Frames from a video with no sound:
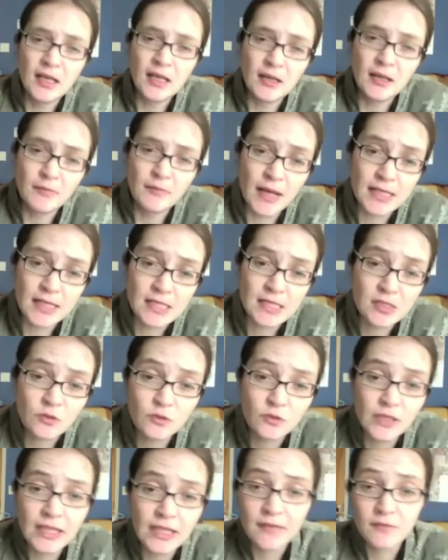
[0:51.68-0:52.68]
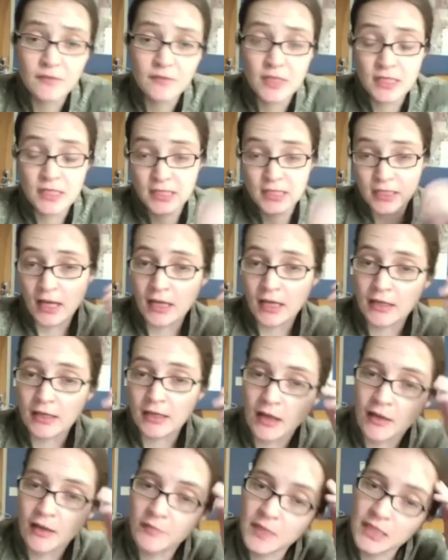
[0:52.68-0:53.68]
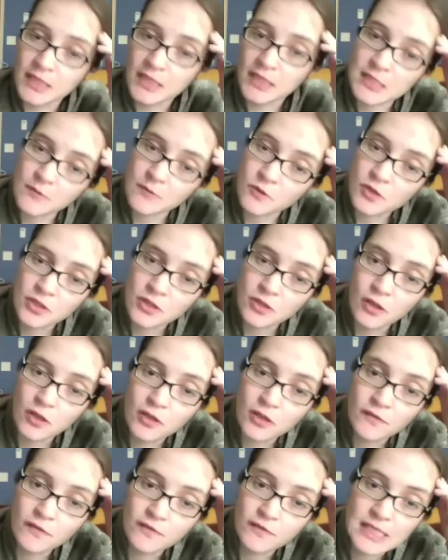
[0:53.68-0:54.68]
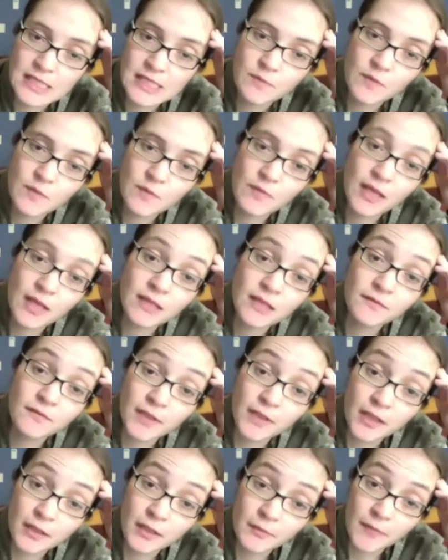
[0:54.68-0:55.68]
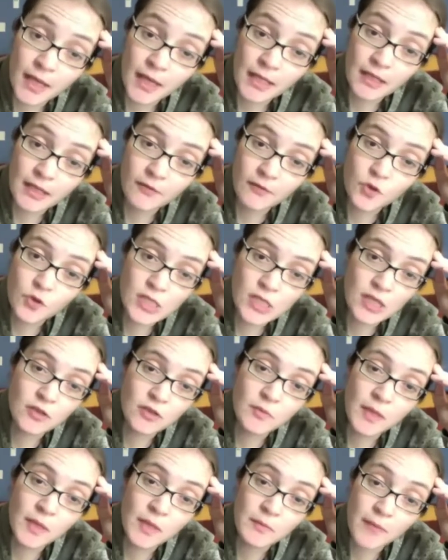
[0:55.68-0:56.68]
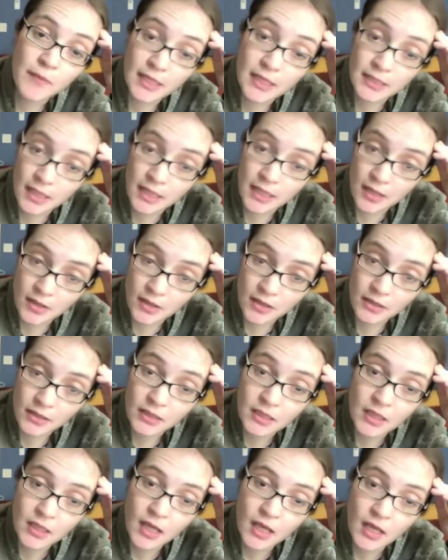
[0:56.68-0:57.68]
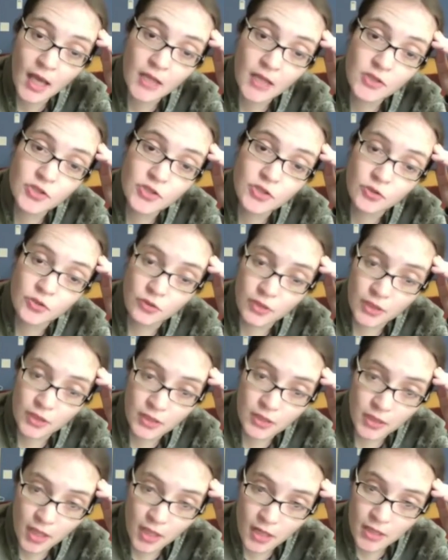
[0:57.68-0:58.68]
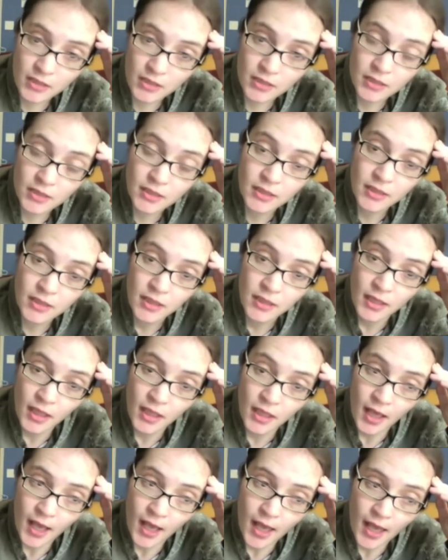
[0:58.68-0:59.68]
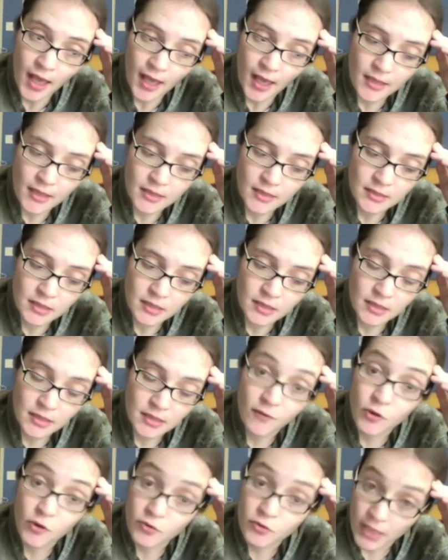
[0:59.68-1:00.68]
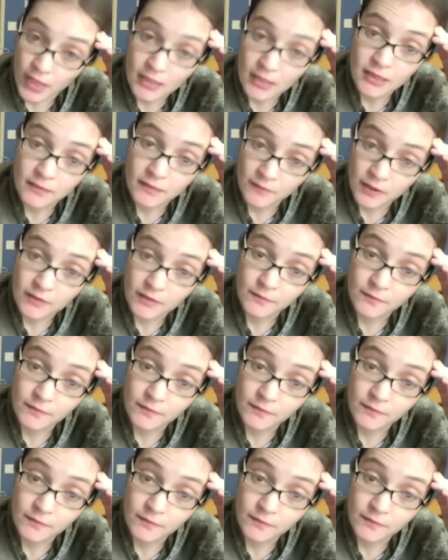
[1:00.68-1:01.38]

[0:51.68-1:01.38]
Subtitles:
my schooling here was, I've been exposed to a lot of experimental film. And of course, I knew about Maya Deren and Shirley Clarke and Yvonne Rain even,